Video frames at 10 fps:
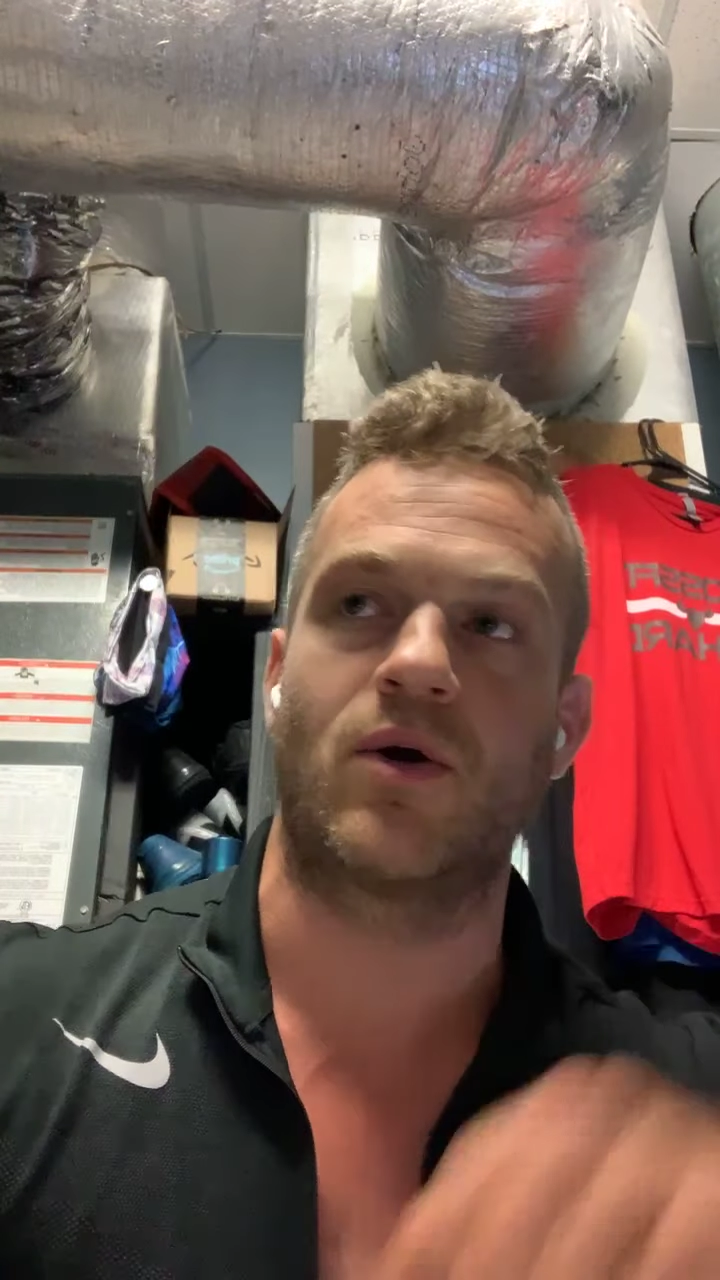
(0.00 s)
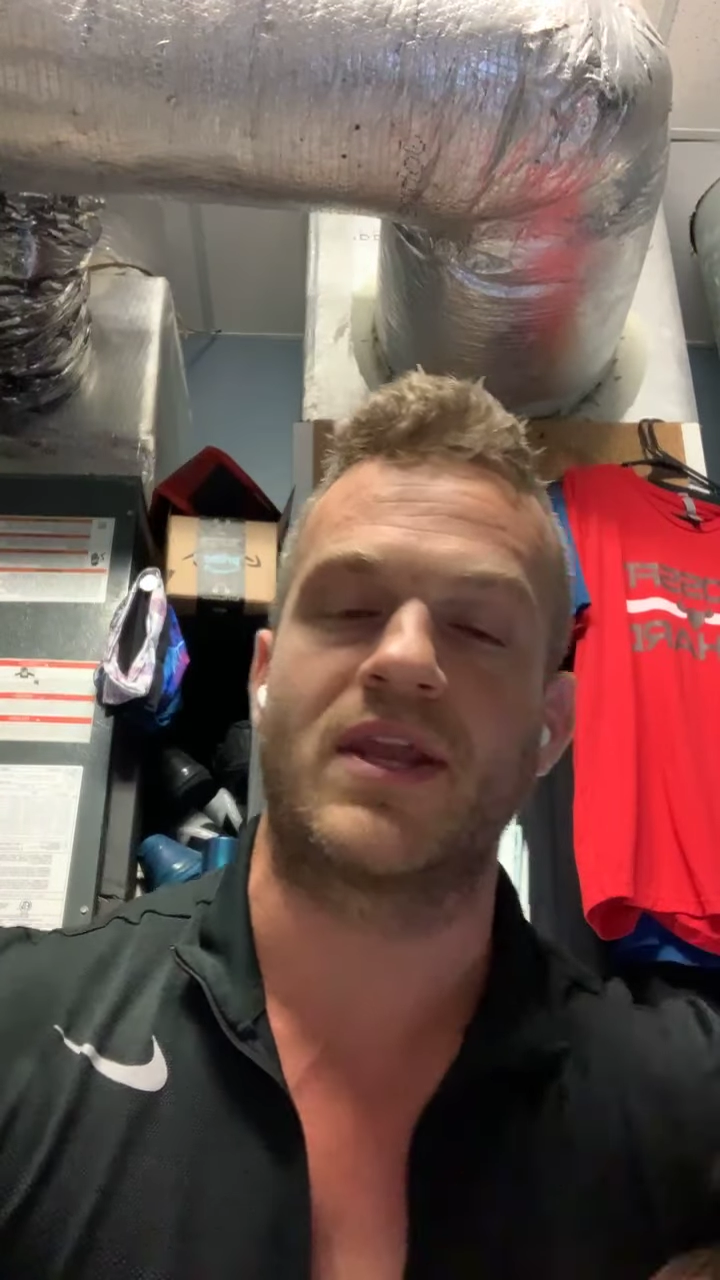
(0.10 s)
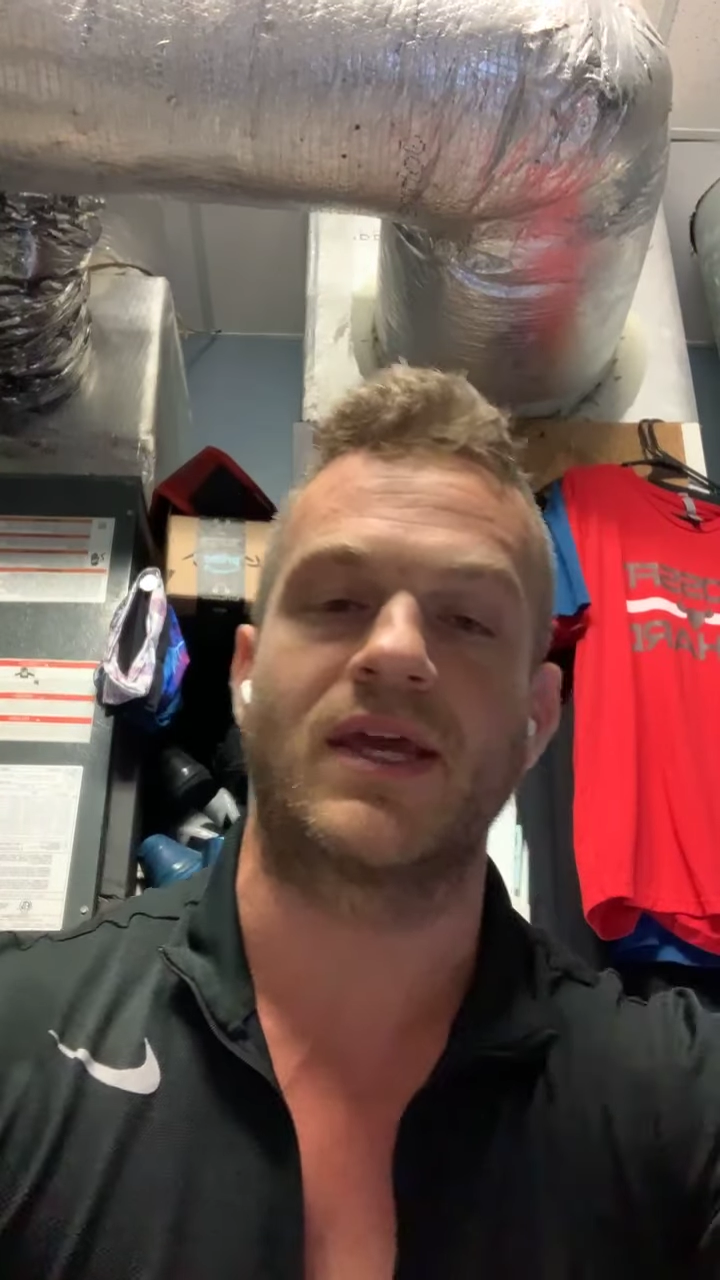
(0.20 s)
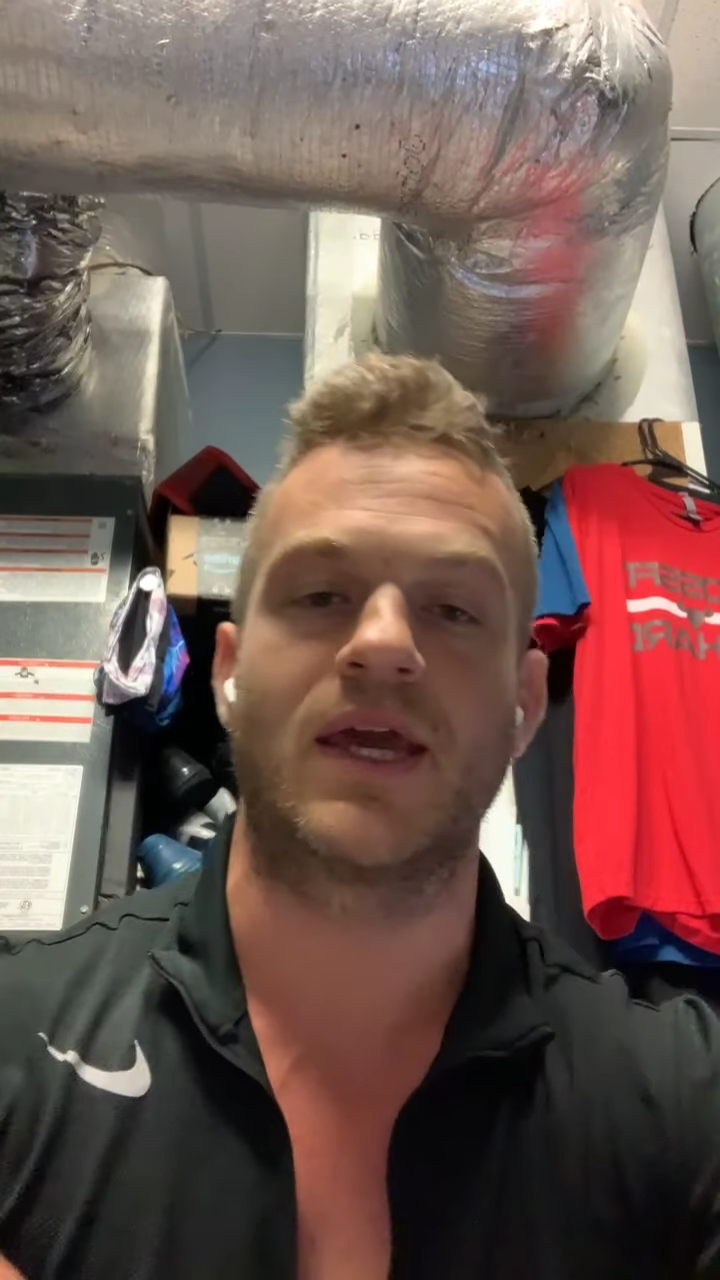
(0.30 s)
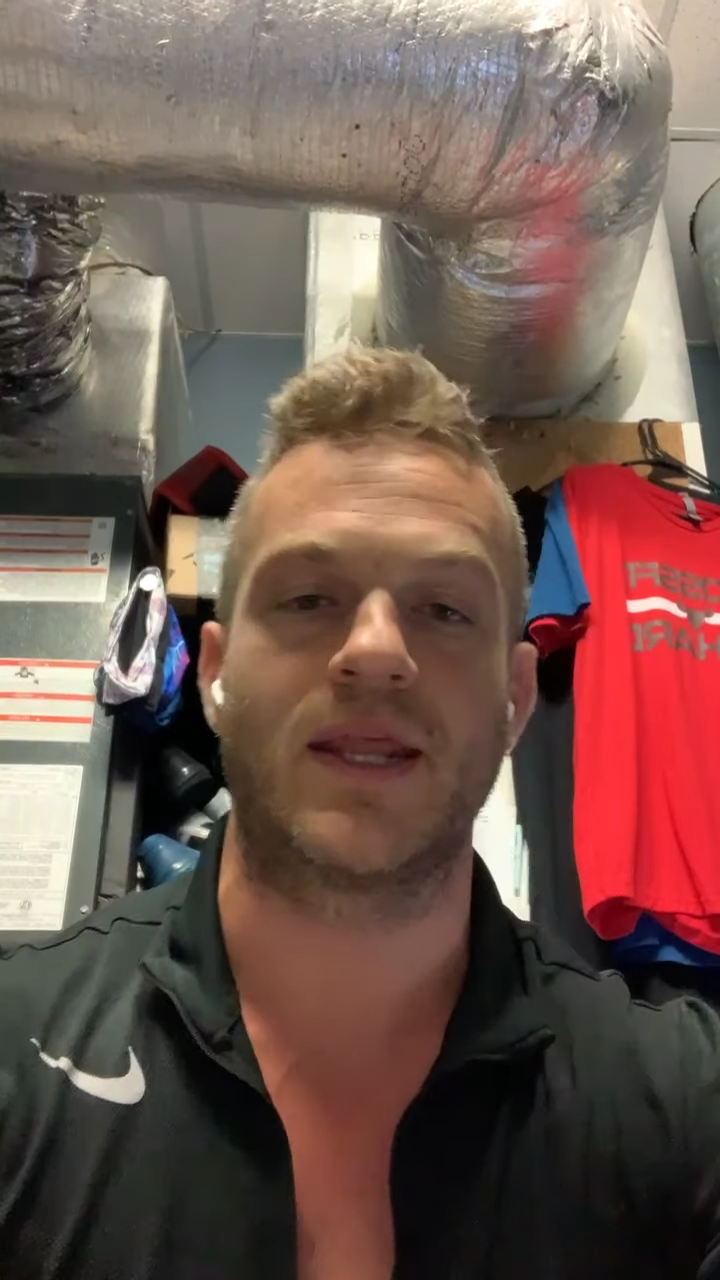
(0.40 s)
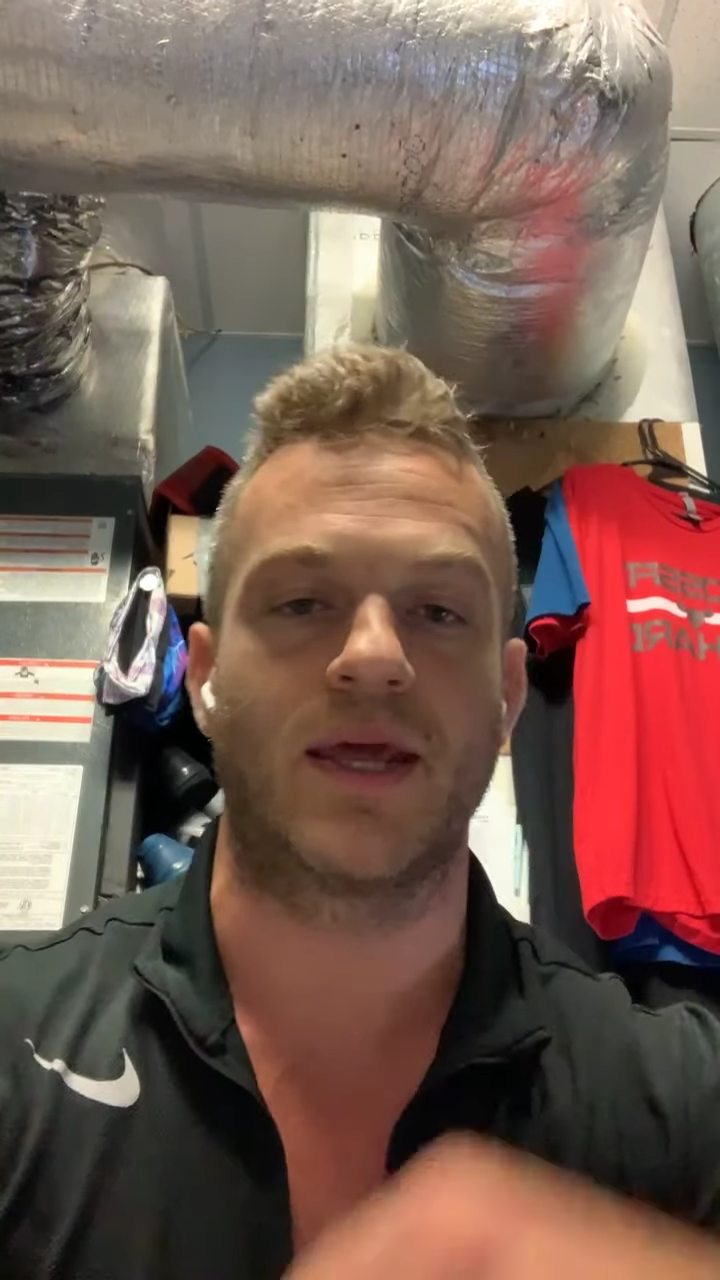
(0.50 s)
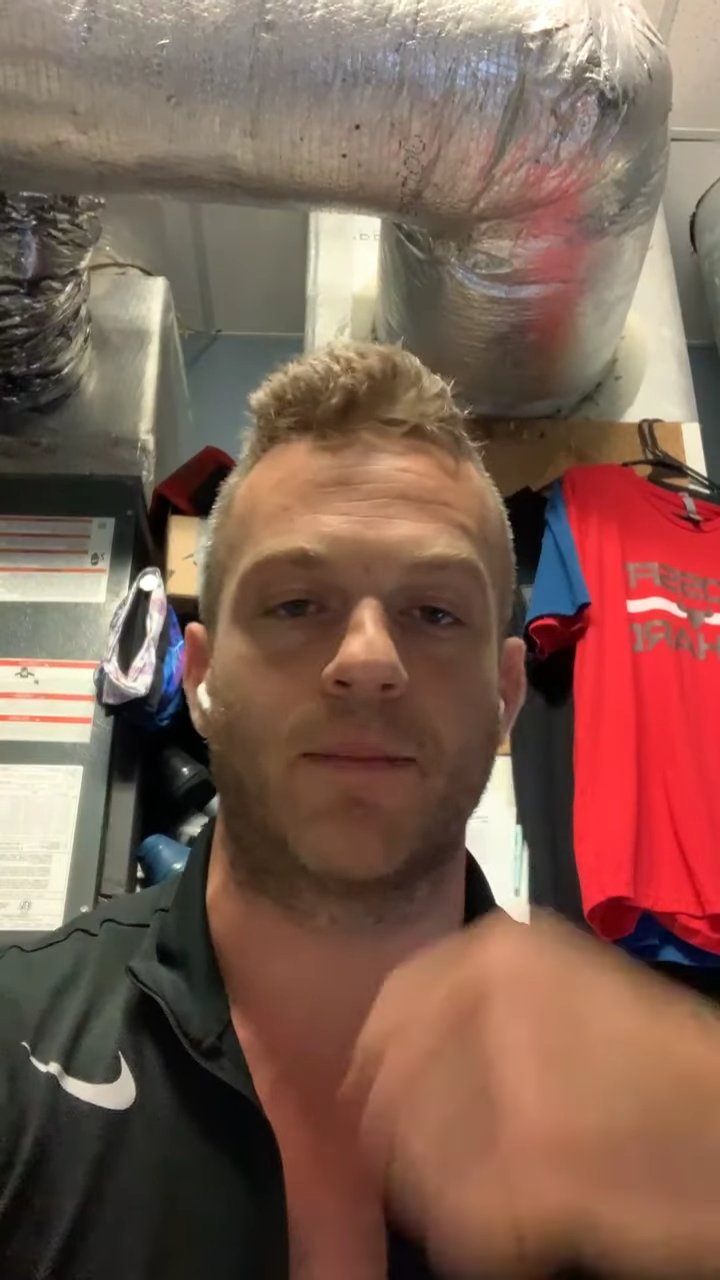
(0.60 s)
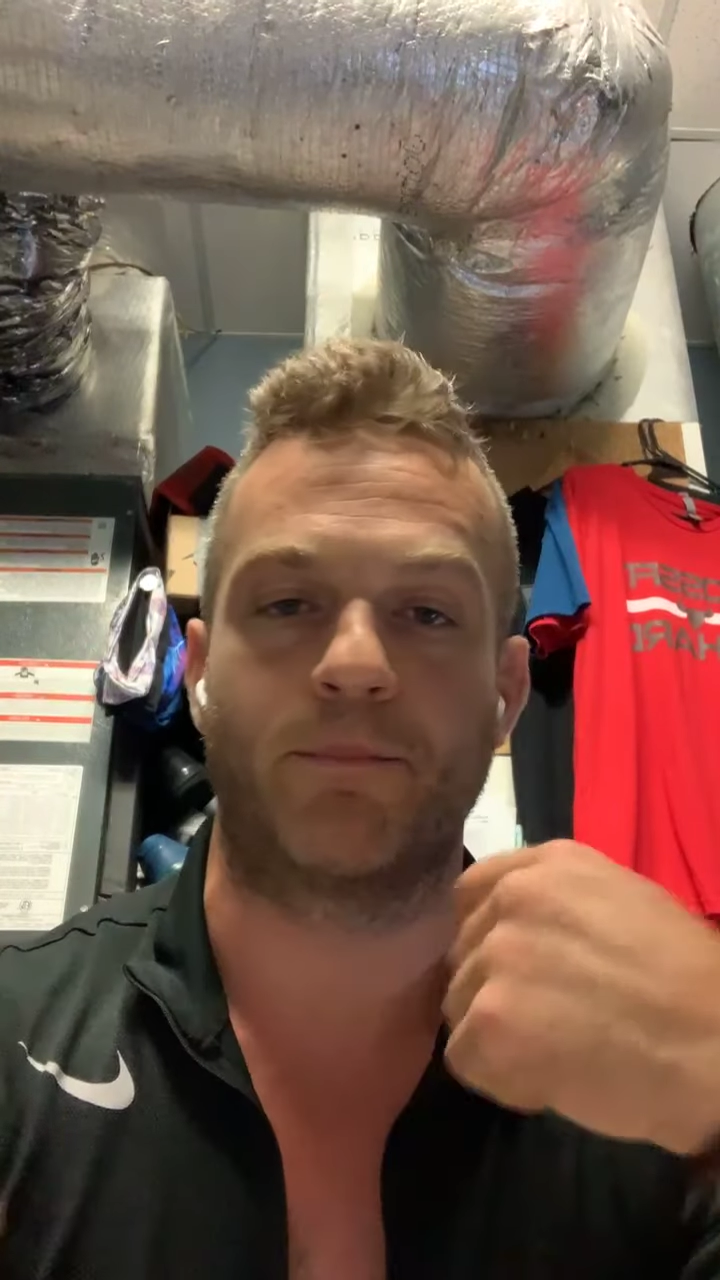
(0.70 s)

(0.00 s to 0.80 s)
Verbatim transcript: and he hit it,